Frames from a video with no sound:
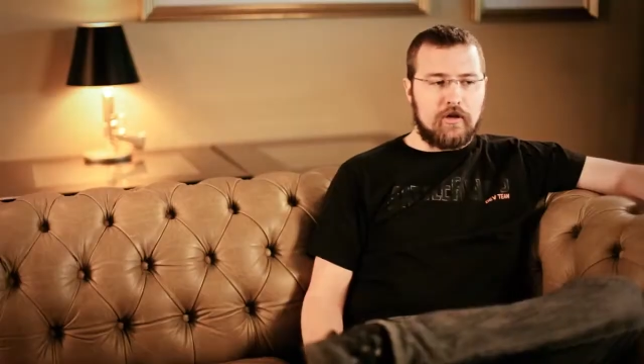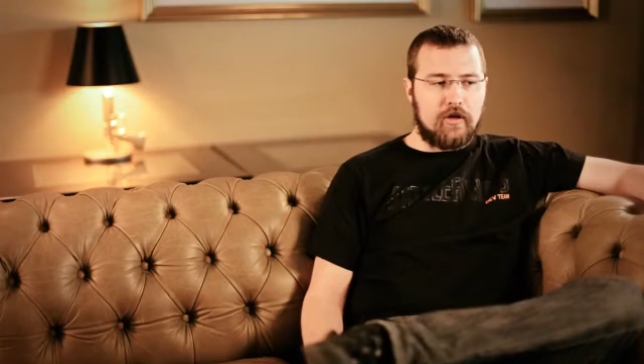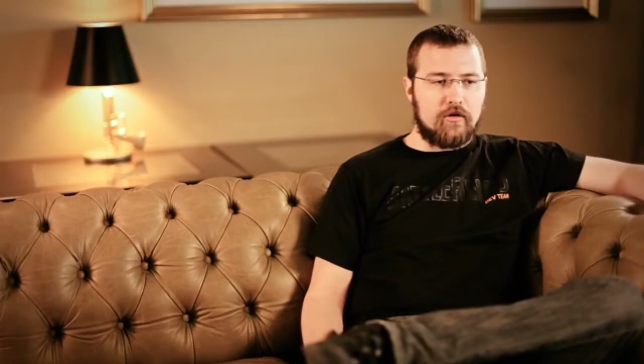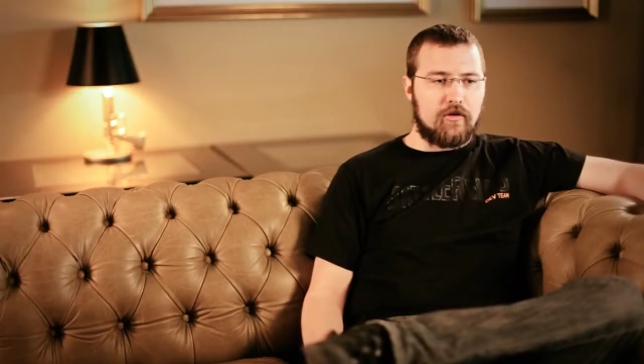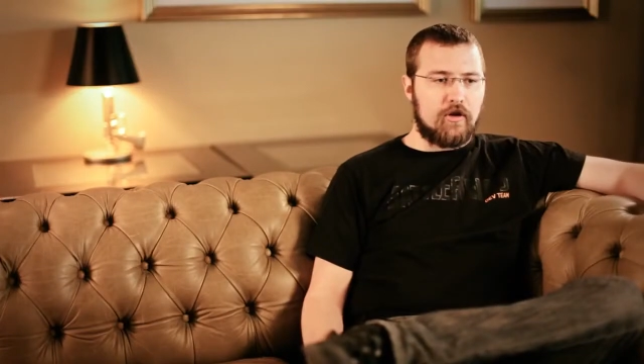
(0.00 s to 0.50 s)
you
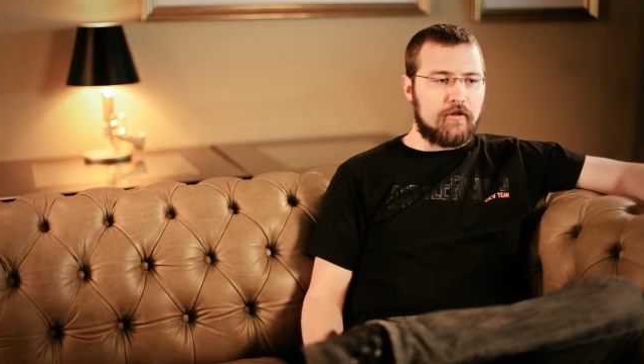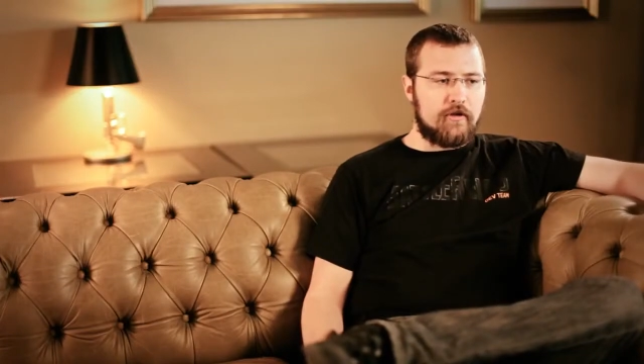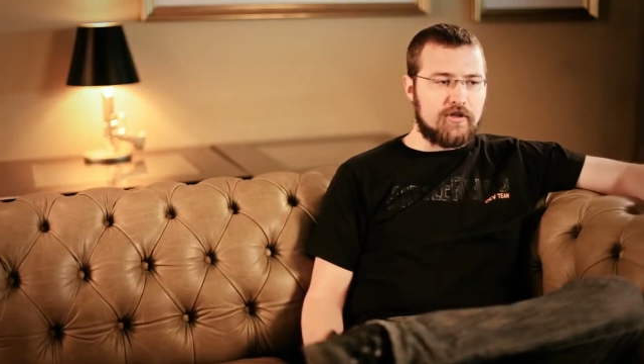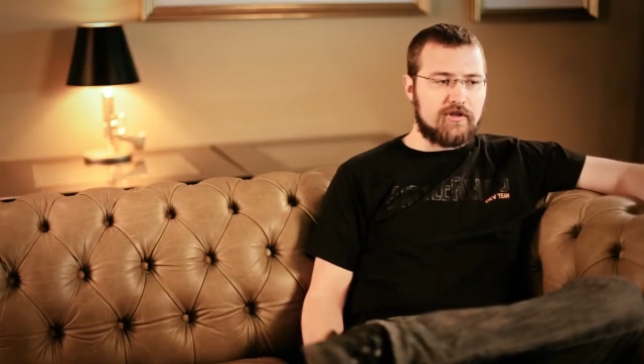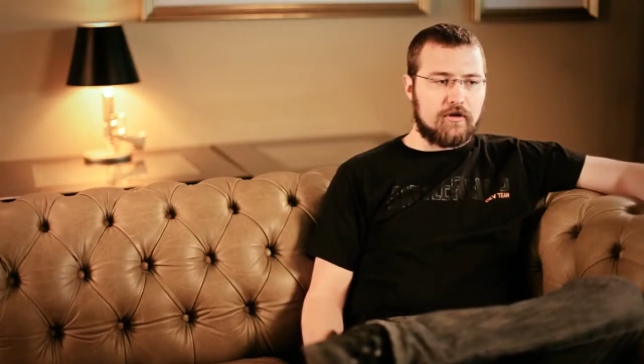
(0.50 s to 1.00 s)
know,
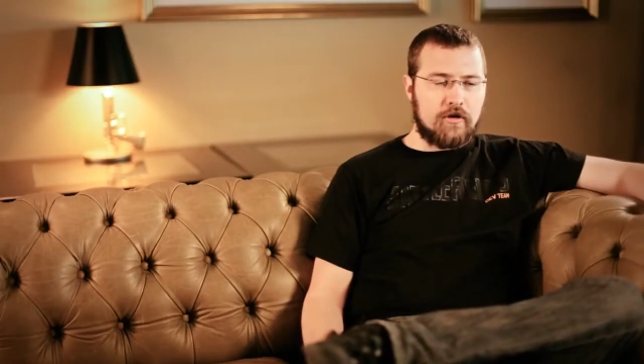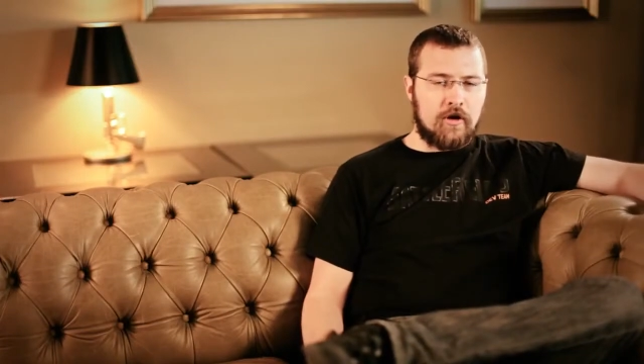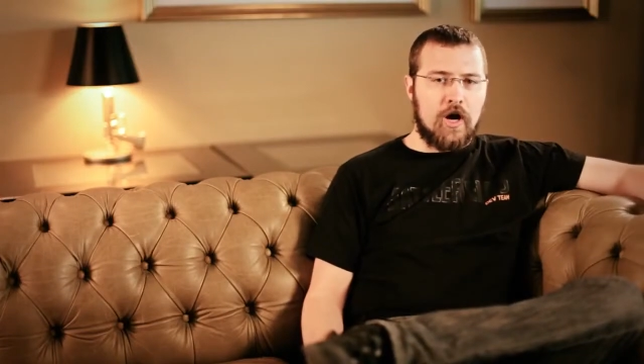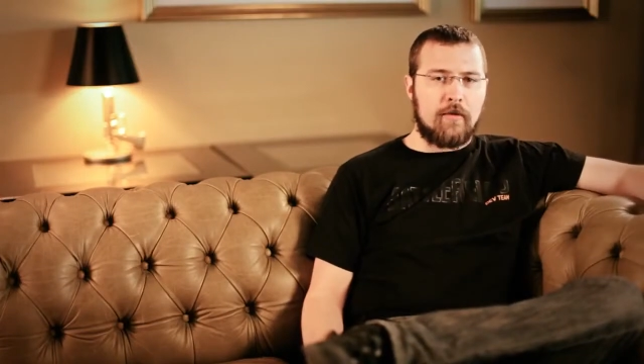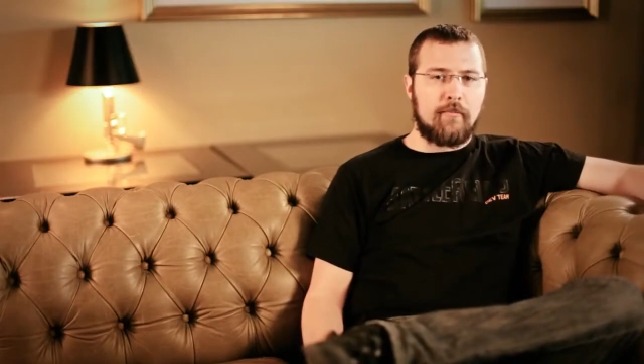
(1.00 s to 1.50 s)
this is a
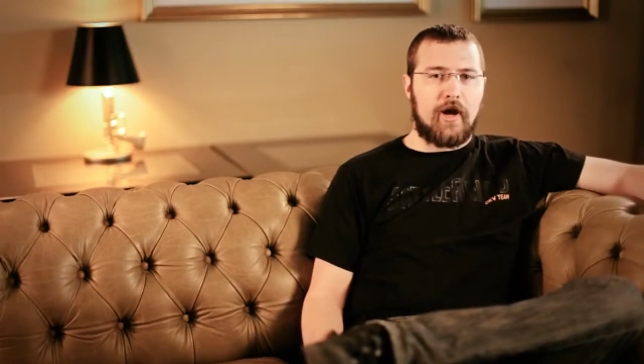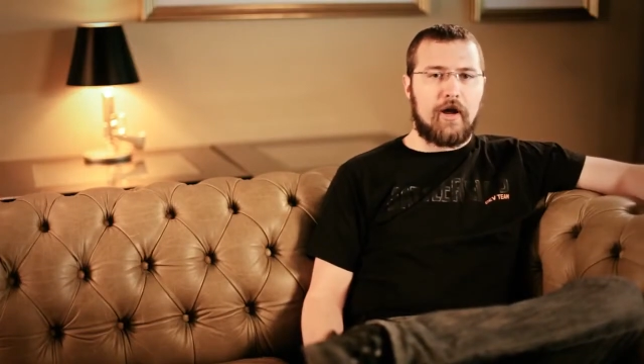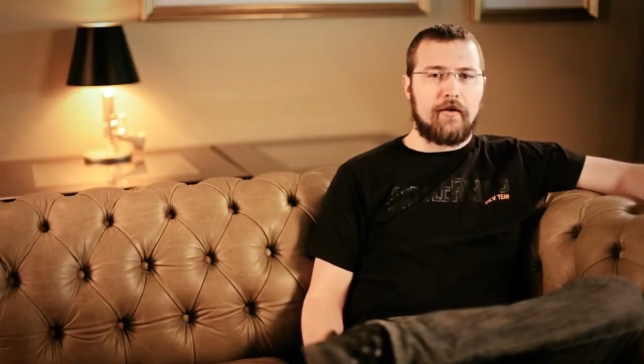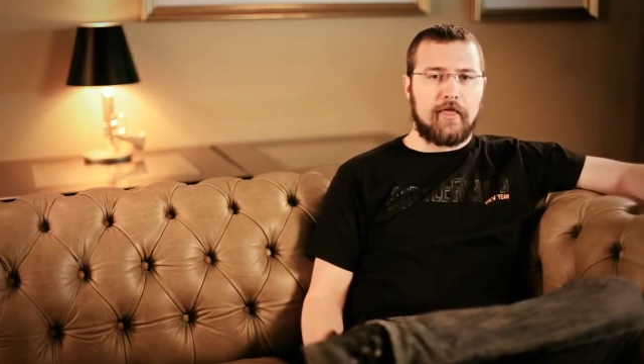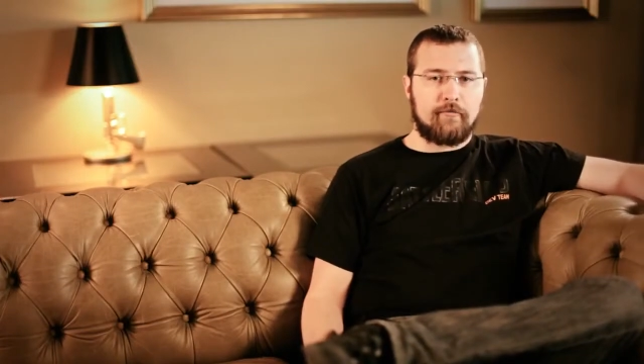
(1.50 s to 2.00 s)

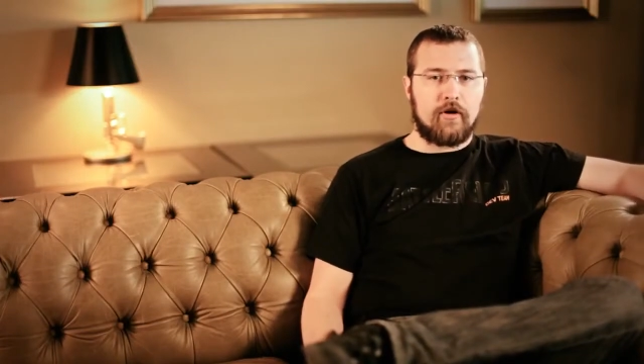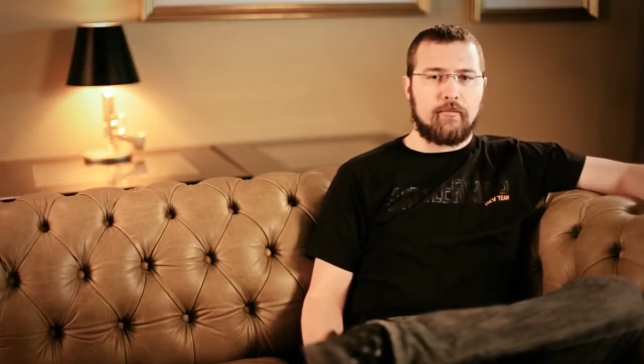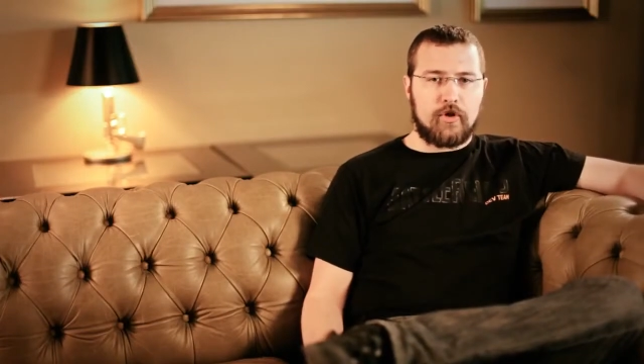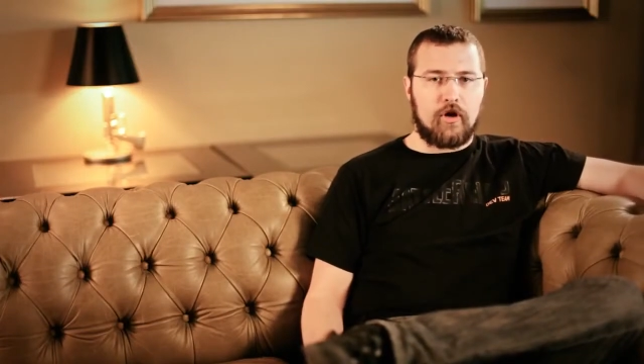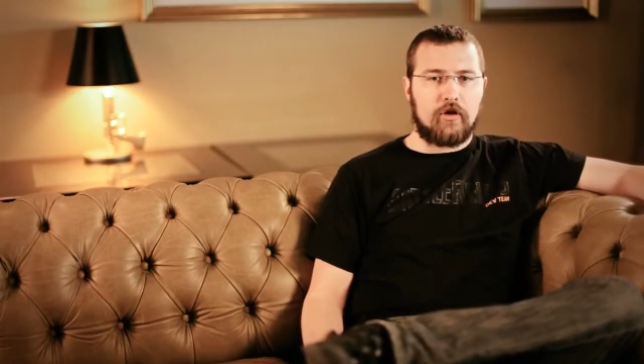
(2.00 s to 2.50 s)
combat
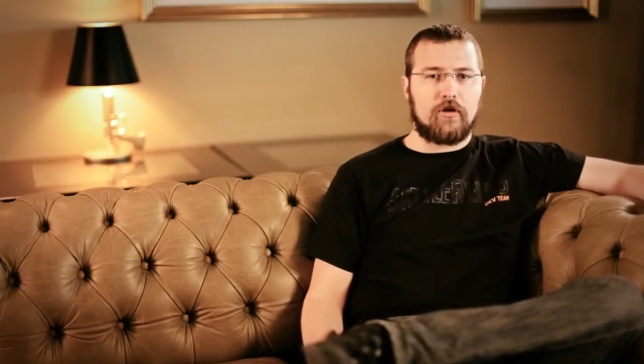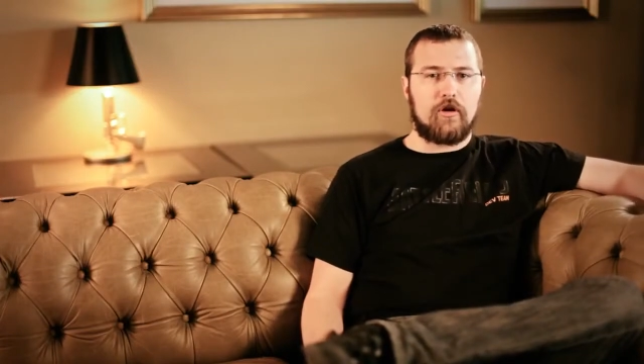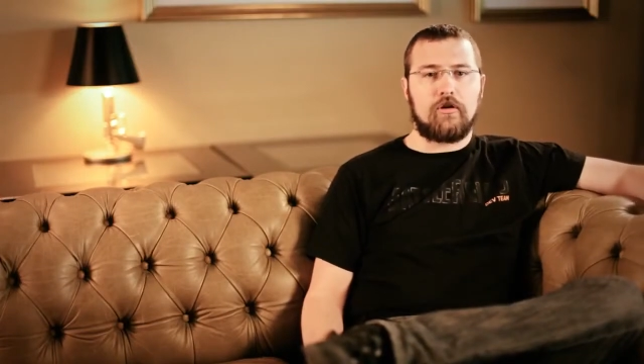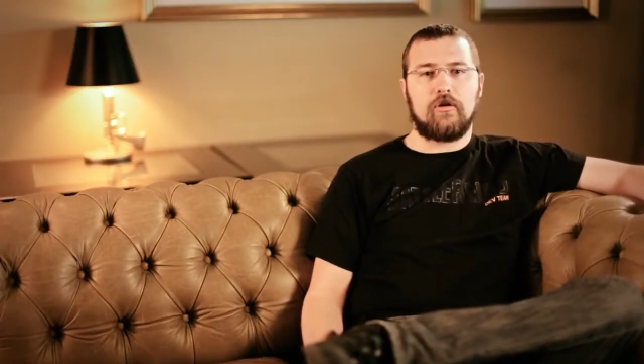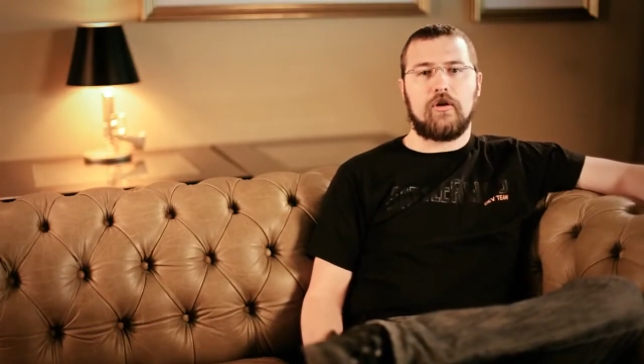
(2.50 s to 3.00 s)
pump shotgun.